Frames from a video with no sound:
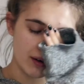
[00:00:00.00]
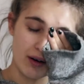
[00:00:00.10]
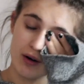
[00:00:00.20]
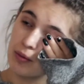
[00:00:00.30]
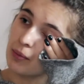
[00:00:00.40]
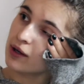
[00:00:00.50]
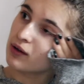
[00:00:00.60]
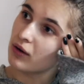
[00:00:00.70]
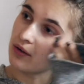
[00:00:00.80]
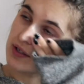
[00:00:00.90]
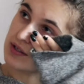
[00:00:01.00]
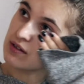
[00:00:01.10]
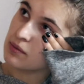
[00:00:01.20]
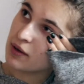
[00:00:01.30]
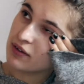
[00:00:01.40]
Oh my god, this is
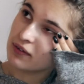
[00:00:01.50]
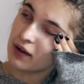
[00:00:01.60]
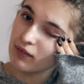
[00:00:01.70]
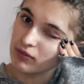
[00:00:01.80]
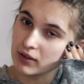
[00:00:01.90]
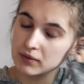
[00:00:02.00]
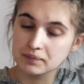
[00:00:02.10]
the best thing ever.